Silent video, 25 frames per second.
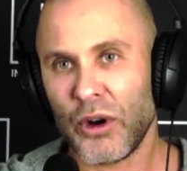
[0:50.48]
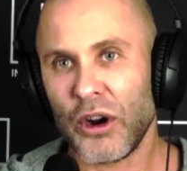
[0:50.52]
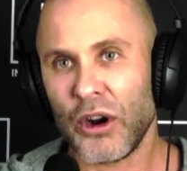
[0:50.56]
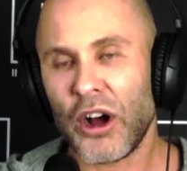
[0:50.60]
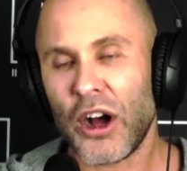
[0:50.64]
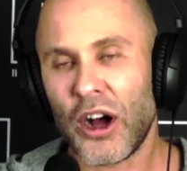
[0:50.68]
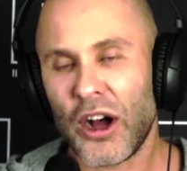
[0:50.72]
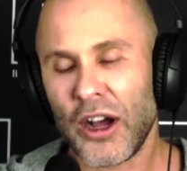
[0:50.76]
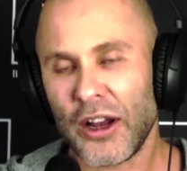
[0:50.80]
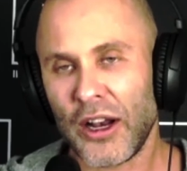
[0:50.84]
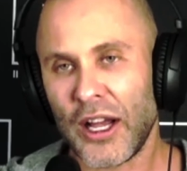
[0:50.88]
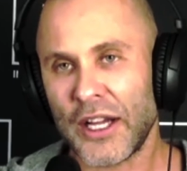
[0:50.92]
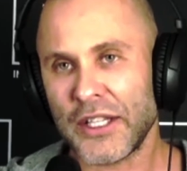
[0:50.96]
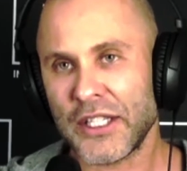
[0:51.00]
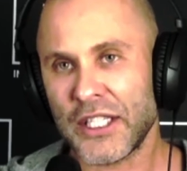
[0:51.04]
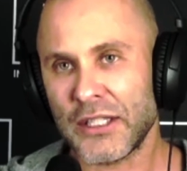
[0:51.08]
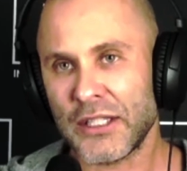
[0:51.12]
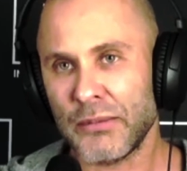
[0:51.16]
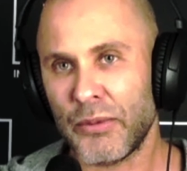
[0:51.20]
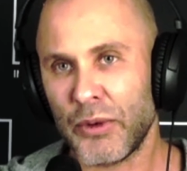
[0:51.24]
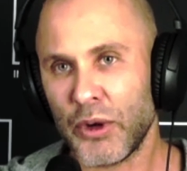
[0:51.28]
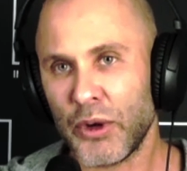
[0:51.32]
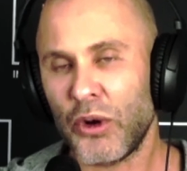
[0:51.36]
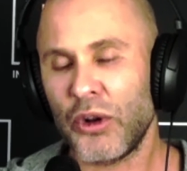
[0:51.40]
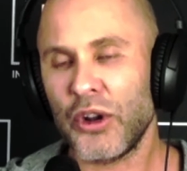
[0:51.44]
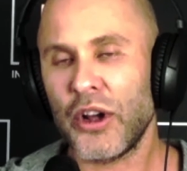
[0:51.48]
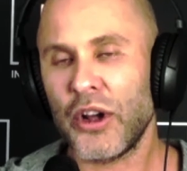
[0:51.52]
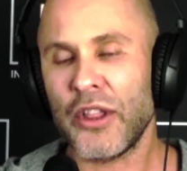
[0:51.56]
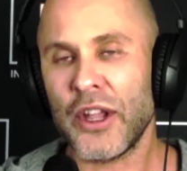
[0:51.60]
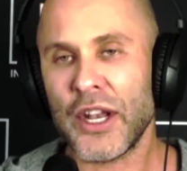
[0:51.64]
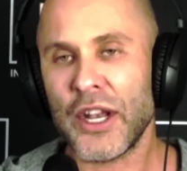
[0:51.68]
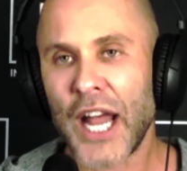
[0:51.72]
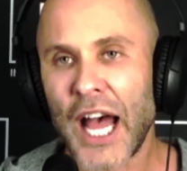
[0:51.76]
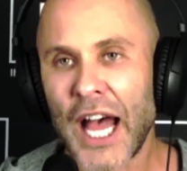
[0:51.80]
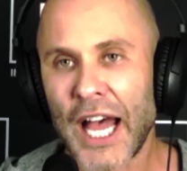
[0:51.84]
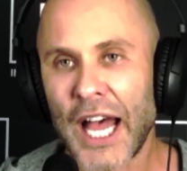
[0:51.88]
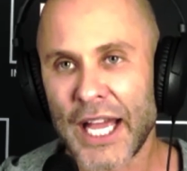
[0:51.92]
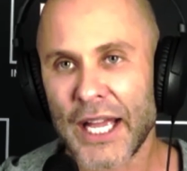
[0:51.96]
Hyalase is. And we all know the
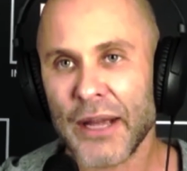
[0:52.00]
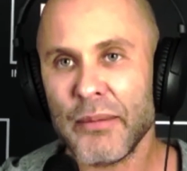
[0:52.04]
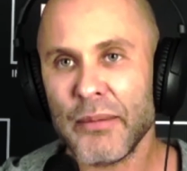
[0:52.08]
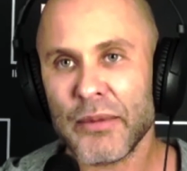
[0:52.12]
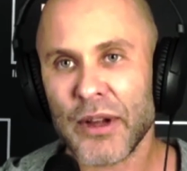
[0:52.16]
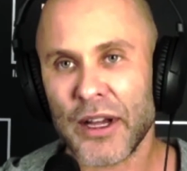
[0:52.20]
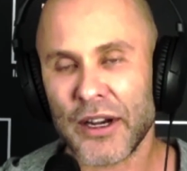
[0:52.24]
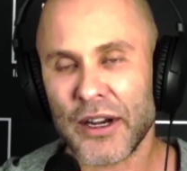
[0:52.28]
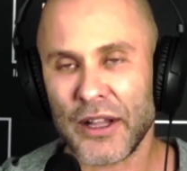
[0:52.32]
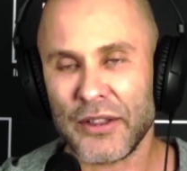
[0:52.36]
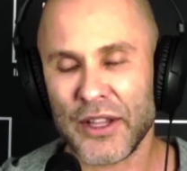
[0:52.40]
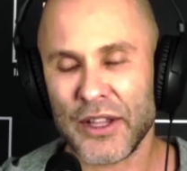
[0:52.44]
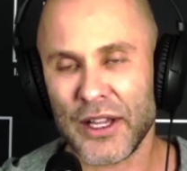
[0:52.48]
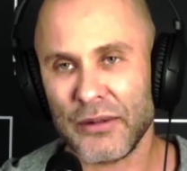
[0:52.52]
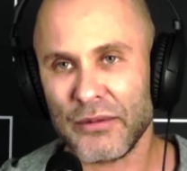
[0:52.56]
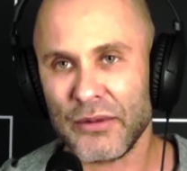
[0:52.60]
name. And I think,